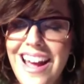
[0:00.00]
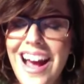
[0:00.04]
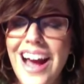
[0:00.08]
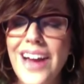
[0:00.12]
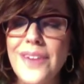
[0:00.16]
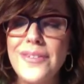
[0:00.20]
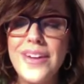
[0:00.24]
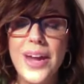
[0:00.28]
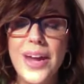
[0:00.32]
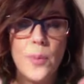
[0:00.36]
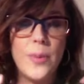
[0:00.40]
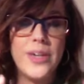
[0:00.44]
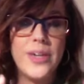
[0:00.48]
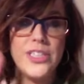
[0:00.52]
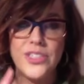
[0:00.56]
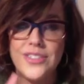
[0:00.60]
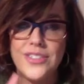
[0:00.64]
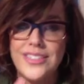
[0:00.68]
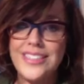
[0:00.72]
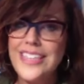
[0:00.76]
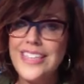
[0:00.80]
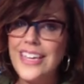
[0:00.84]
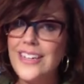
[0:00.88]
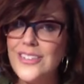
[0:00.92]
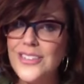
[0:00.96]
I don't care what your
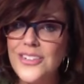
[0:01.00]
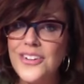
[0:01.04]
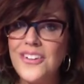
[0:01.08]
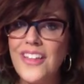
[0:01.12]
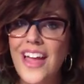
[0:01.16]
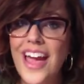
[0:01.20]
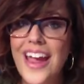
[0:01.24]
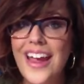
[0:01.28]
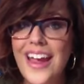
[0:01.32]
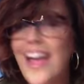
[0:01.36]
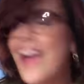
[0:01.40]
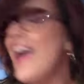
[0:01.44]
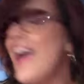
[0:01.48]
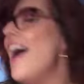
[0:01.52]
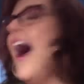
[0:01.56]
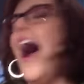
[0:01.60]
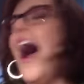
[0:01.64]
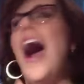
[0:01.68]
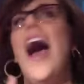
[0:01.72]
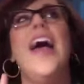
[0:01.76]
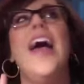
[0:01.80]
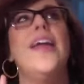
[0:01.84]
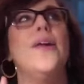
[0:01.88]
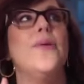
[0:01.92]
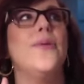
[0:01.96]
skills are like.
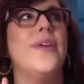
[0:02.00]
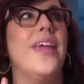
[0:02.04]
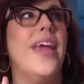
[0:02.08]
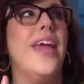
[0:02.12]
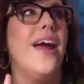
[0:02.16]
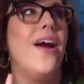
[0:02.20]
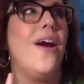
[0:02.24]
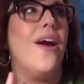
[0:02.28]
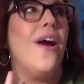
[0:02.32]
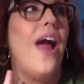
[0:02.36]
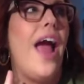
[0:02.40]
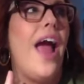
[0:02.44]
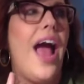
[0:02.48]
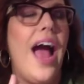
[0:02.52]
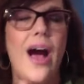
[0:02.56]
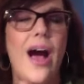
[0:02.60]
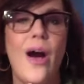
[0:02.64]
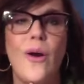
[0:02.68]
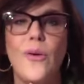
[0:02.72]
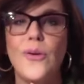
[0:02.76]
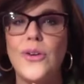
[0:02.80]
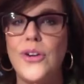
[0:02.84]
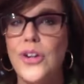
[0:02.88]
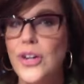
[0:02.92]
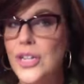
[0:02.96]
I don't care
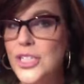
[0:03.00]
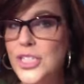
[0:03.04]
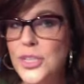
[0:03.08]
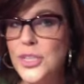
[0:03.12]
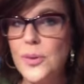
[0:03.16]
how good